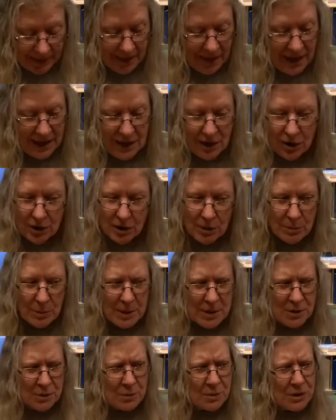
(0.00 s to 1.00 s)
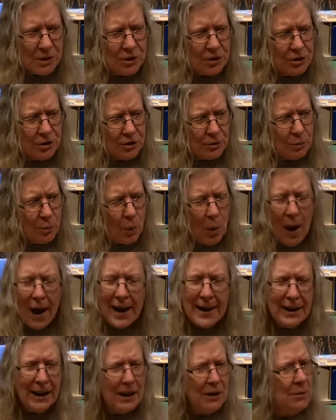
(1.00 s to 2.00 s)
I always wondered
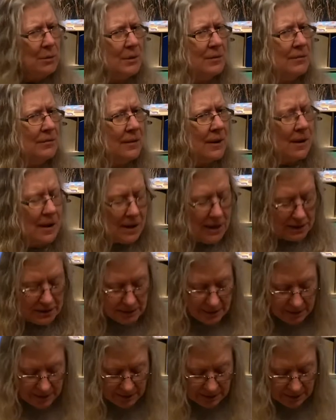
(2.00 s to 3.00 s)
why I would find